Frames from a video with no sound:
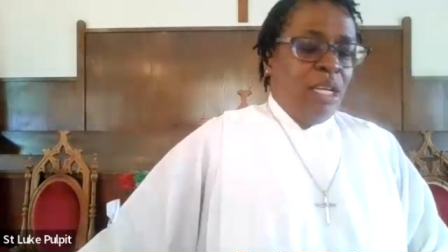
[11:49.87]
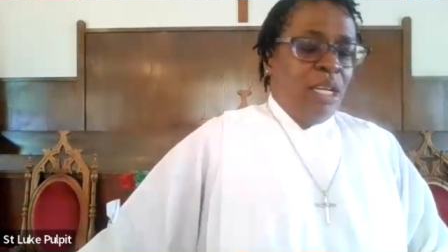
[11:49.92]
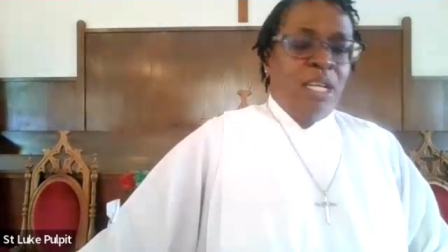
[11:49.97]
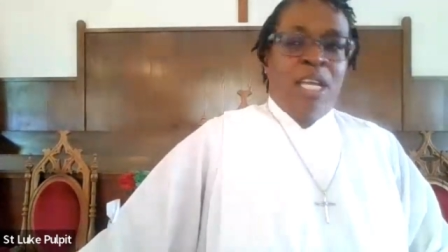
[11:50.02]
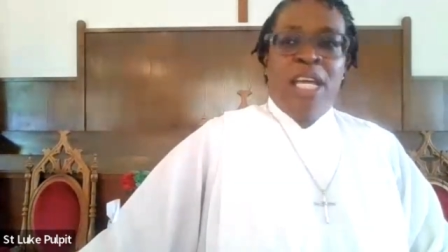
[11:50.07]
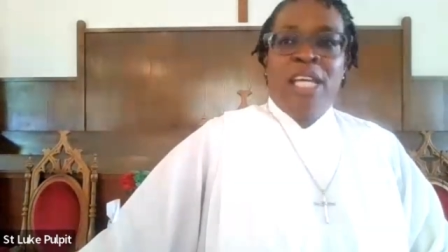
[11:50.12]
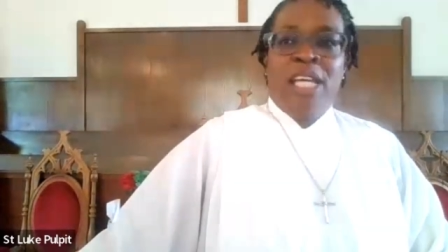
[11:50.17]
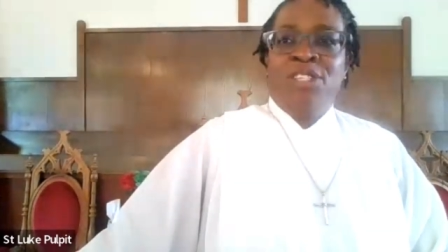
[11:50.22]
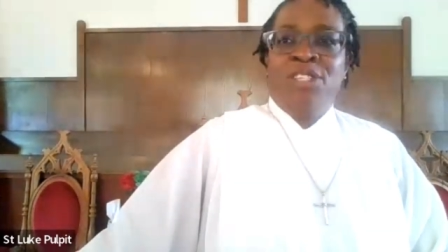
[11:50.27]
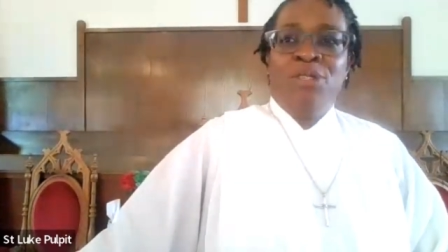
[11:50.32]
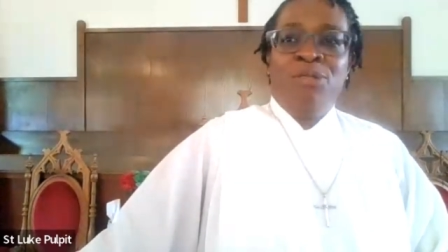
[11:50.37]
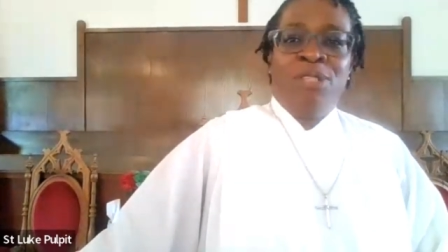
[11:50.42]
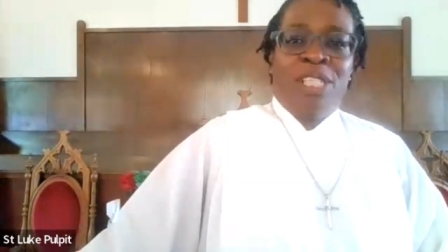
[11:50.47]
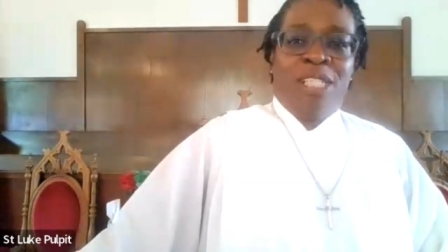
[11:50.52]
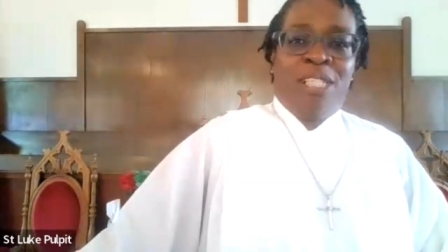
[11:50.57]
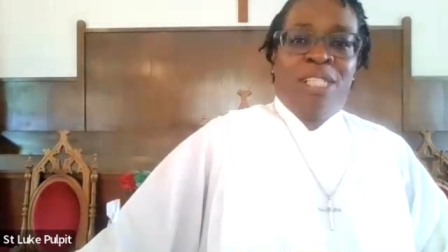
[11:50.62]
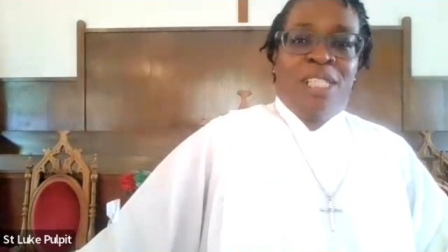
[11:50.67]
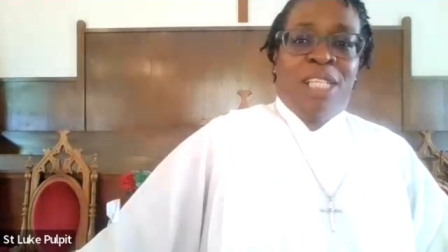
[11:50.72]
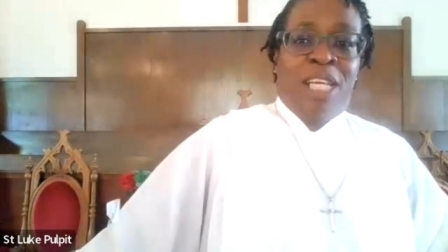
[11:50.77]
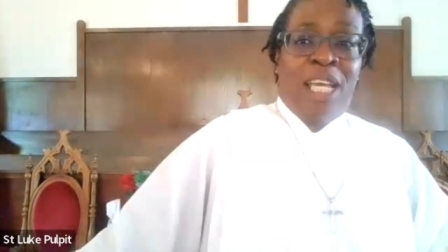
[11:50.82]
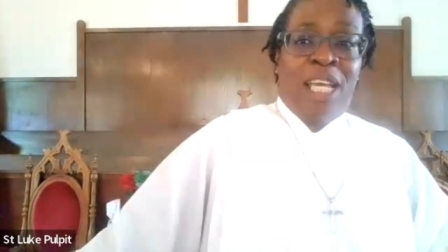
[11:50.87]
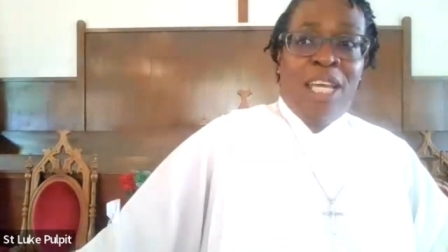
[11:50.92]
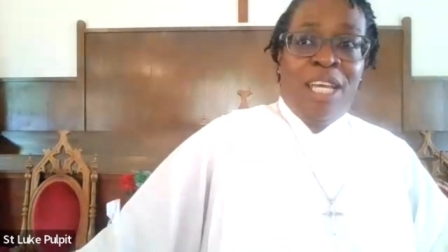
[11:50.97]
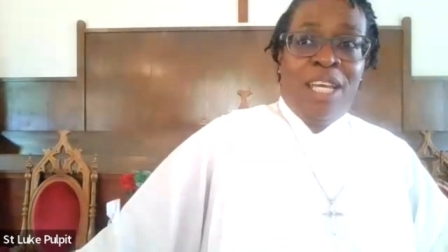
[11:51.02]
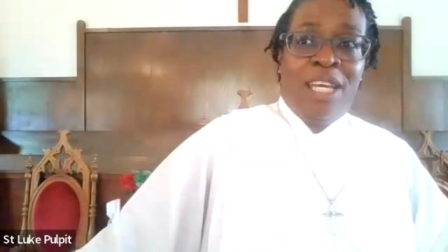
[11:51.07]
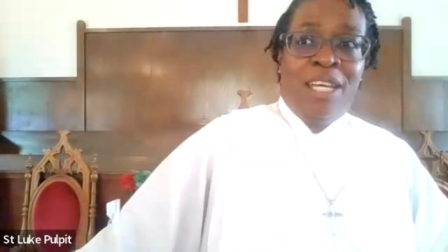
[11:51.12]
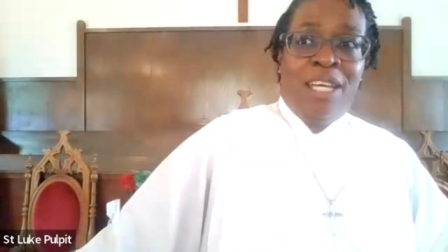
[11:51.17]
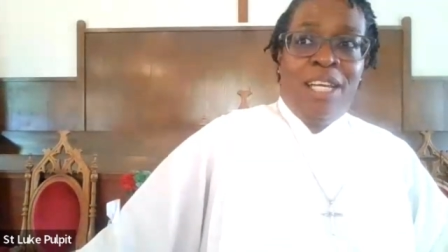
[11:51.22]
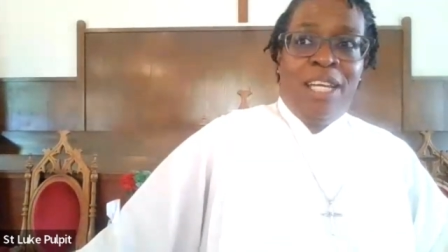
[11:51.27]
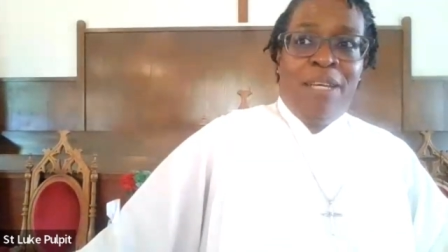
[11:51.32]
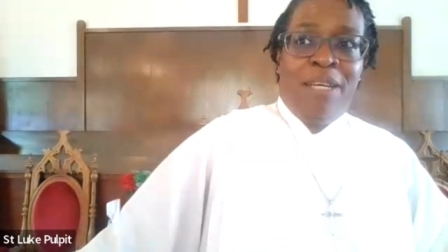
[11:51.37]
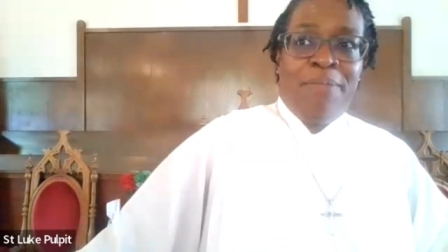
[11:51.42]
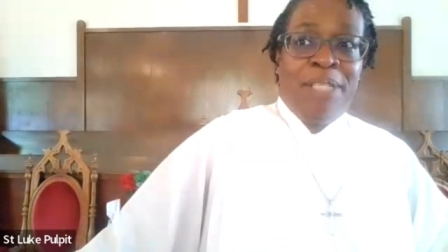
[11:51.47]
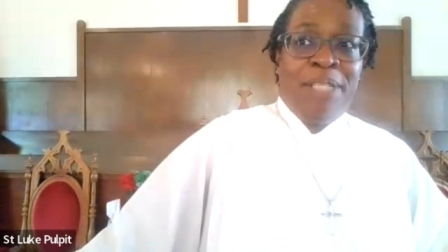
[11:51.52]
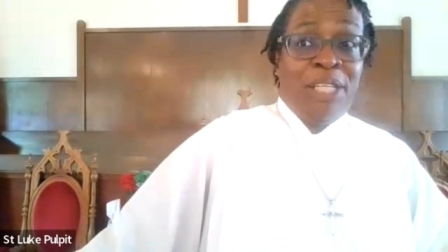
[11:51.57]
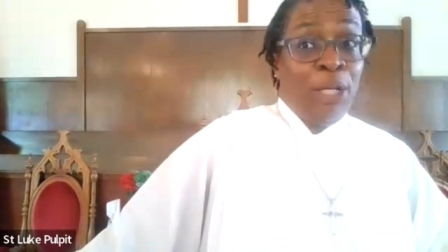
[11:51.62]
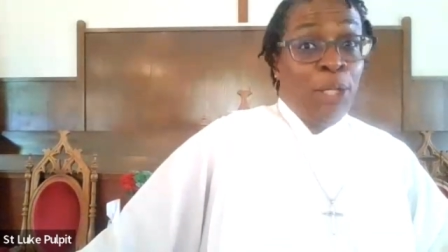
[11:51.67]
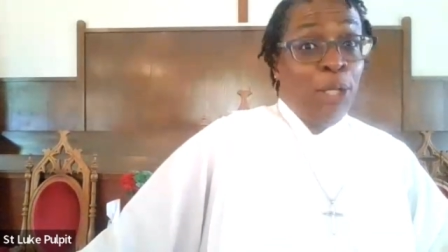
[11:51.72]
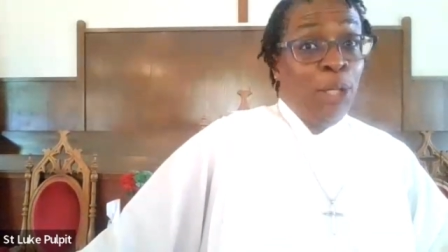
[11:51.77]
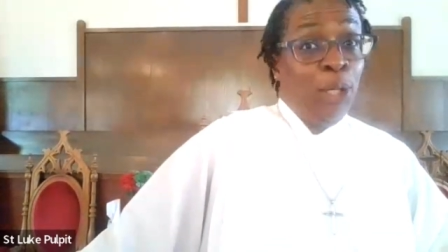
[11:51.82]
can't you just tell them
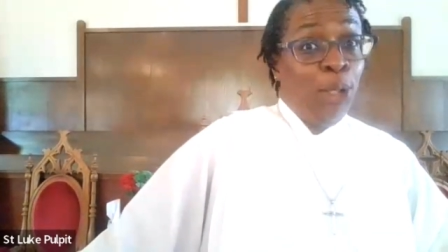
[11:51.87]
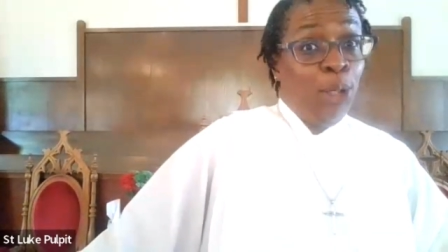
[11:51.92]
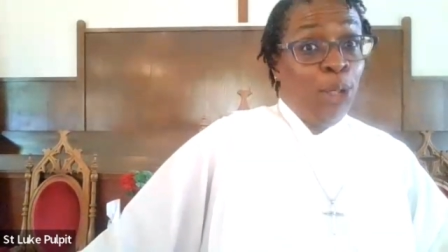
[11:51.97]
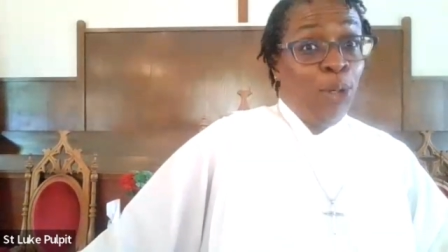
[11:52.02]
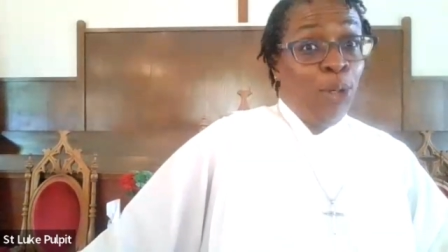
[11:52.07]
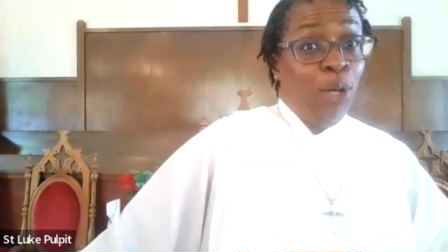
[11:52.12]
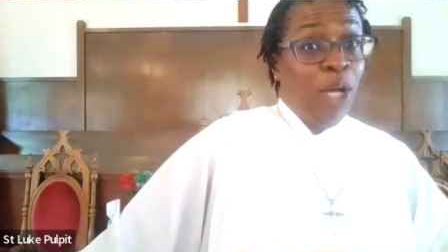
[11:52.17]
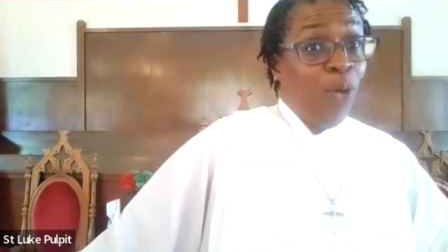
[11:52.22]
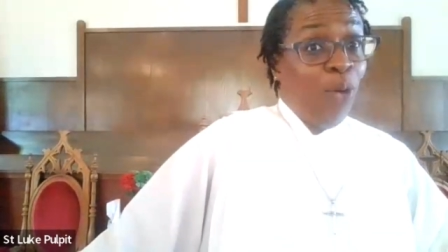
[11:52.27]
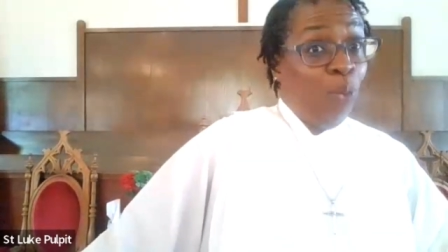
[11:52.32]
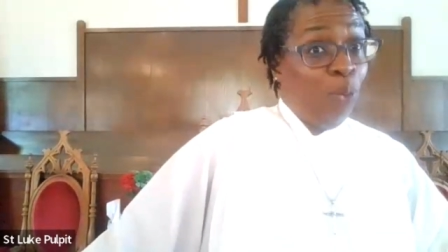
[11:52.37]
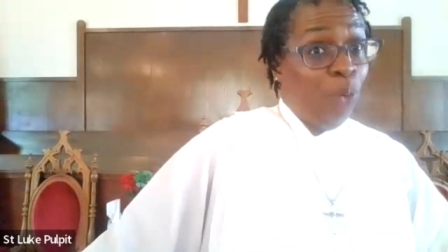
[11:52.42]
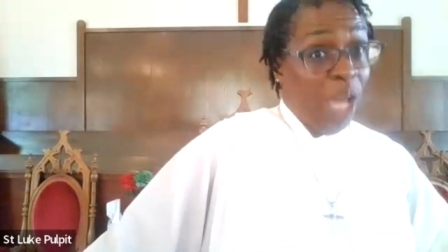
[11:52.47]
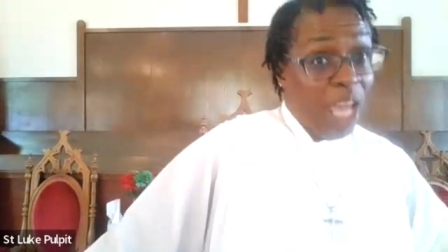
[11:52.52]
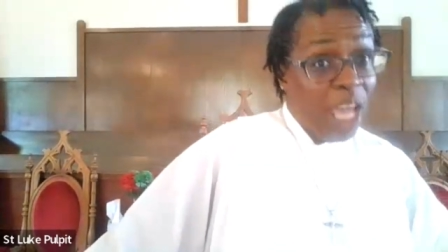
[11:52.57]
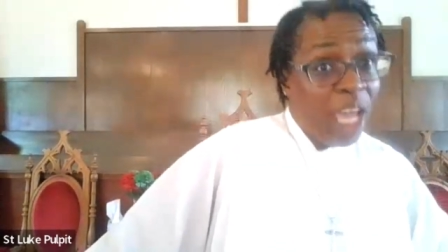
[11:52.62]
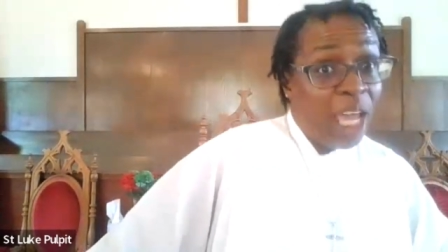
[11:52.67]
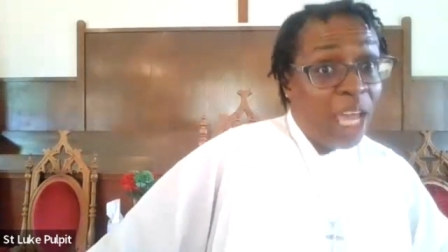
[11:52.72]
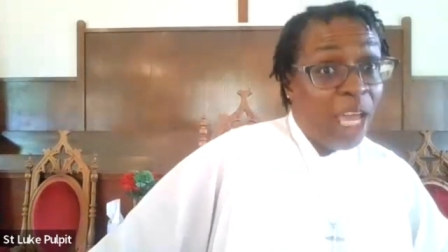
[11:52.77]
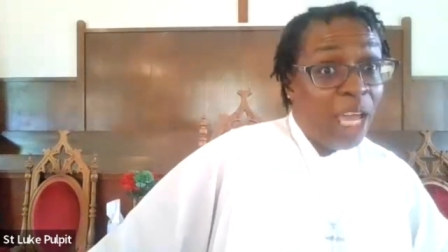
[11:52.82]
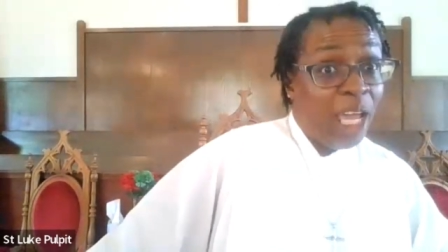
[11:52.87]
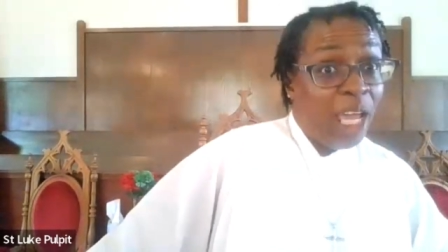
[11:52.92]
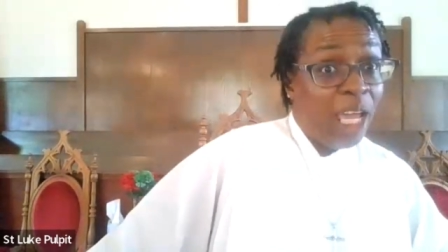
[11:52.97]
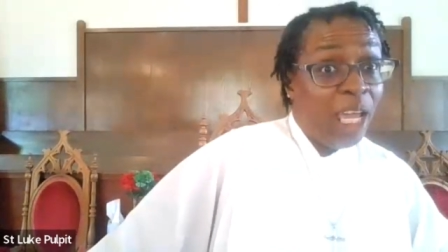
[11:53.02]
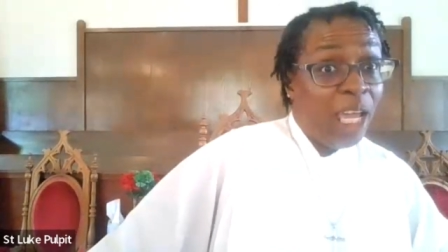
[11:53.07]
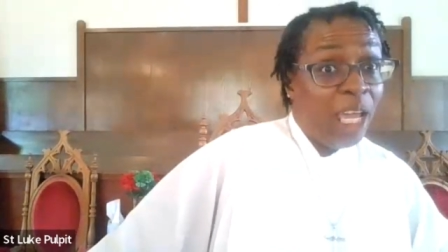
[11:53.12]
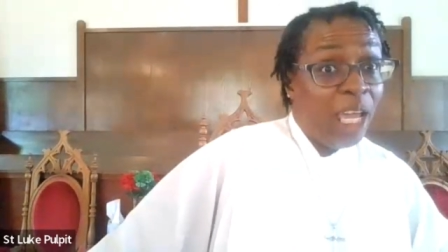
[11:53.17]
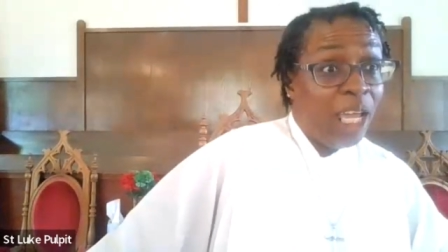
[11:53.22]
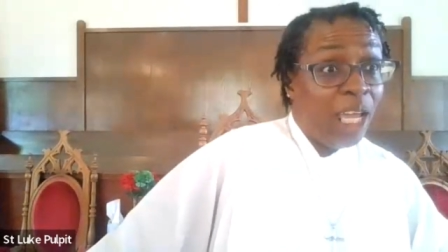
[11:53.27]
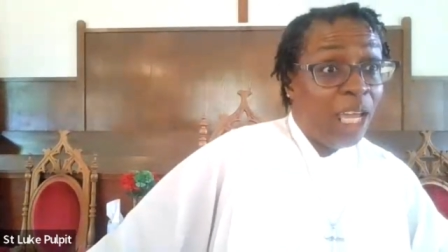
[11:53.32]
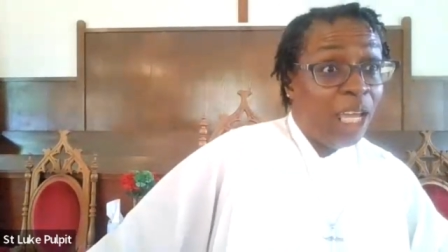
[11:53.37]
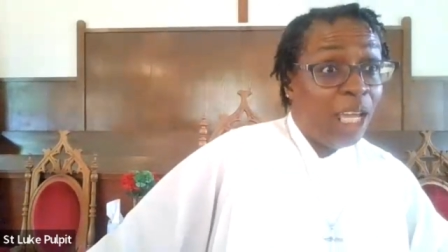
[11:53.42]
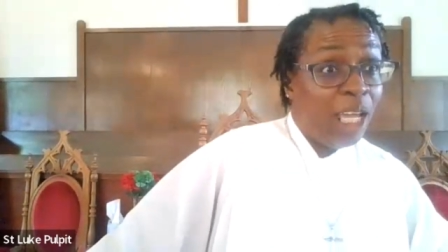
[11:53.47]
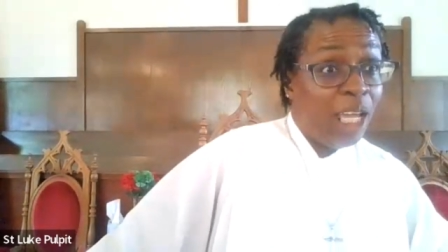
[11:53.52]
to go away?